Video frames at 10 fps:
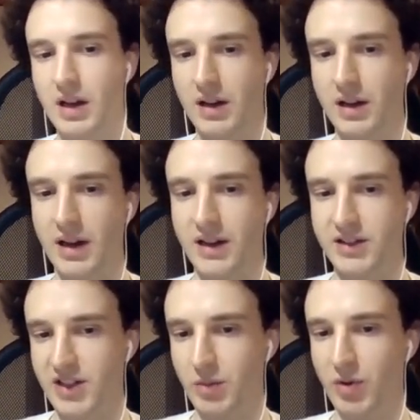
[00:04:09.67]
has the
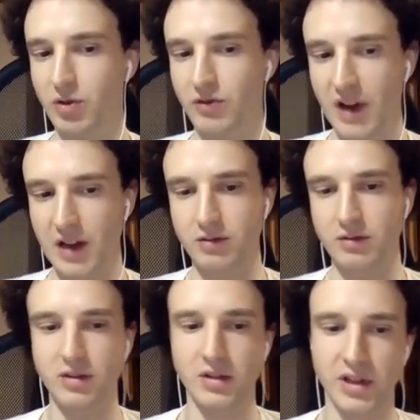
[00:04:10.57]
same amount of value
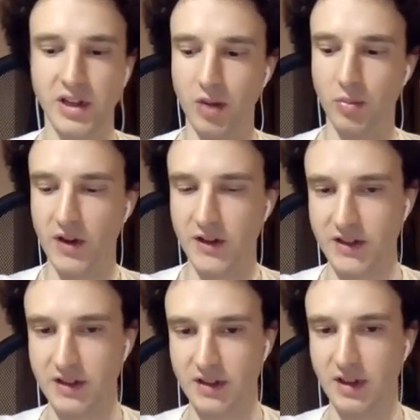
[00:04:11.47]
in I
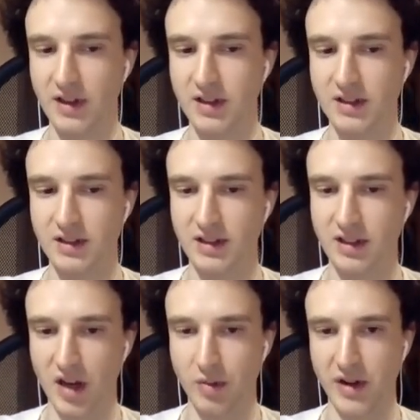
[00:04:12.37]
plus and
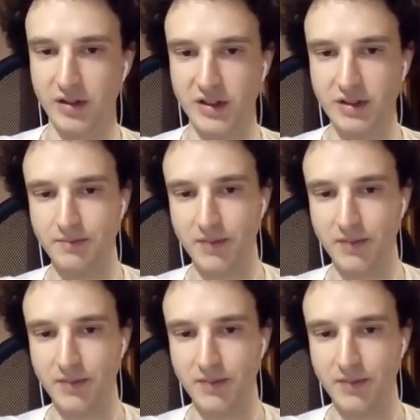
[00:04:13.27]
in I minus.